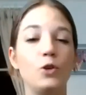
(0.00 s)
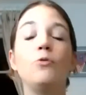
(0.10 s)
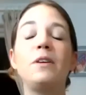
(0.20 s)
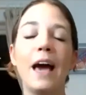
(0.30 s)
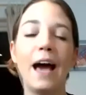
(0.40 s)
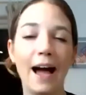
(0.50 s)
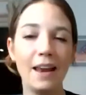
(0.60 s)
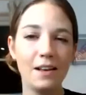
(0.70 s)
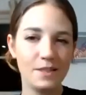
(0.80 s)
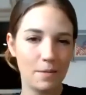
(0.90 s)
You
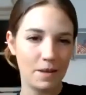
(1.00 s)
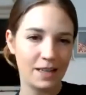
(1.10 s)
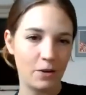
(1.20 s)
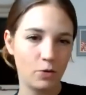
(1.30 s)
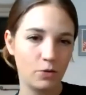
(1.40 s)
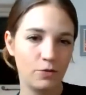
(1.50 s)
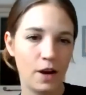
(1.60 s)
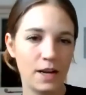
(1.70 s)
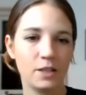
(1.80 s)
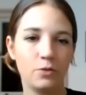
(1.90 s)
can have something now called
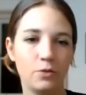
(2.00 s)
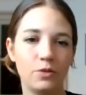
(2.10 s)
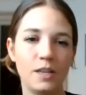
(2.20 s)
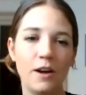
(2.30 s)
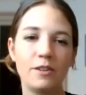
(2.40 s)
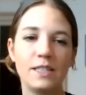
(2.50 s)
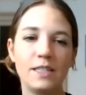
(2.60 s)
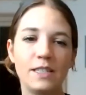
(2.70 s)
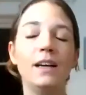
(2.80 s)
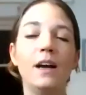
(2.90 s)
vertical
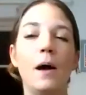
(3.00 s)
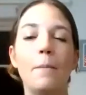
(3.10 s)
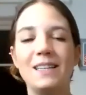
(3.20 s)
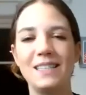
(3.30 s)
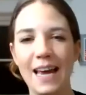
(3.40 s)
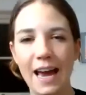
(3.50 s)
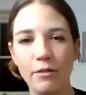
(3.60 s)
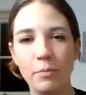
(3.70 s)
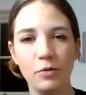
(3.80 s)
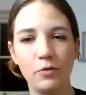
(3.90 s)
terracing, but it's
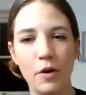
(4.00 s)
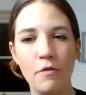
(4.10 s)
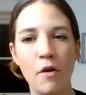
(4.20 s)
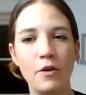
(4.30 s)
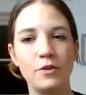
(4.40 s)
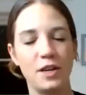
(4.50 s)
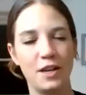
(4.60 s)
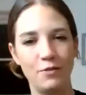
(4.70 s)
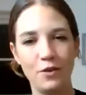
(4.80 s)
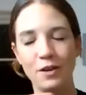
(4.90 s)
terrible for
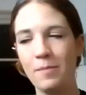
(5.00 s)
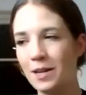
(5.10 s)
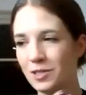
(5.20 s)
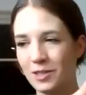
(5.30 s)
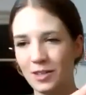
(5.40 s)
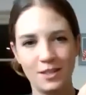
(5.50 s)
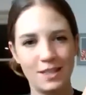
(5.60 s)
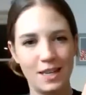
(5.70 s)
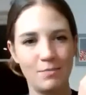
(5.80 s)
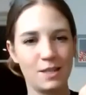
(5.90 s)
erosion. If you can imagine
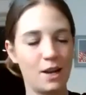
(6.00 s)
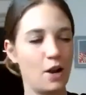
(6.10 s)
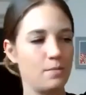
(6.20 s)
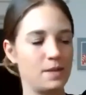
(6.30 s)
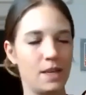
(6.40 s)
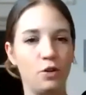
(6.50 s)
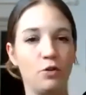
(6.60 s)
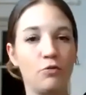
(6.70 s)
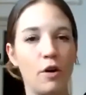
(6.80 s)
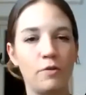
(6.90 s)
those steep slopes and
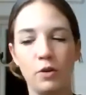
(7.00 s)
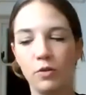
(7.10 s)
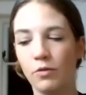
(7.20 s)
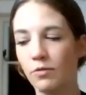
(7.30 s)
you grow your